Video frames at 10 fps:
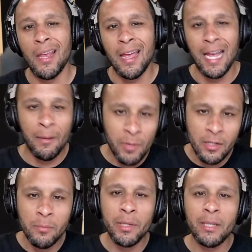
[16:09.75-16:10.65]
I'm going
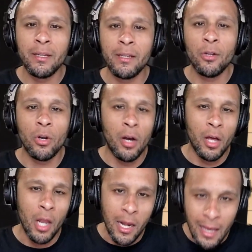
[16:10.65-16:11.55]
to be in here a
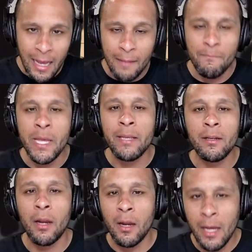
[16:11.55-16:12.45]
lot, making
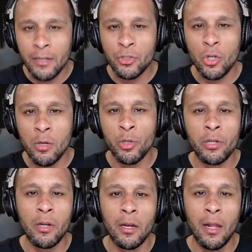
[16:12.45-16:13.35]
a lot of trouble
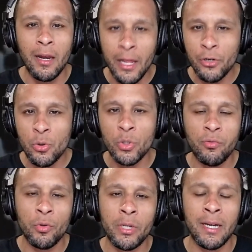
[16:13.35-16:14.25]
and a lot of noise
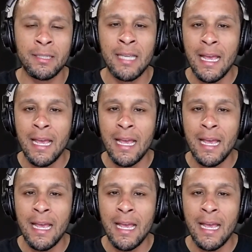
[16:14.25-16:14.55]
for you guys.